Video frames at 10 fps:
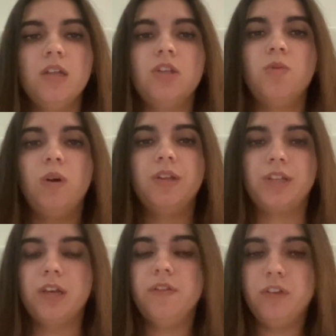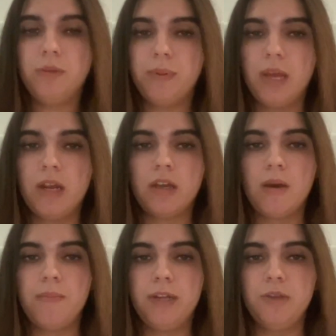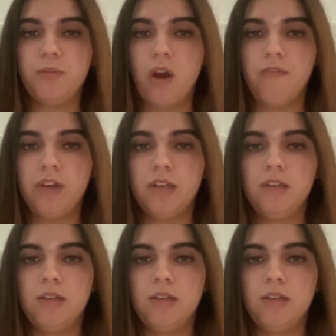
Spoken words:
So while it's good for the banana company's profits,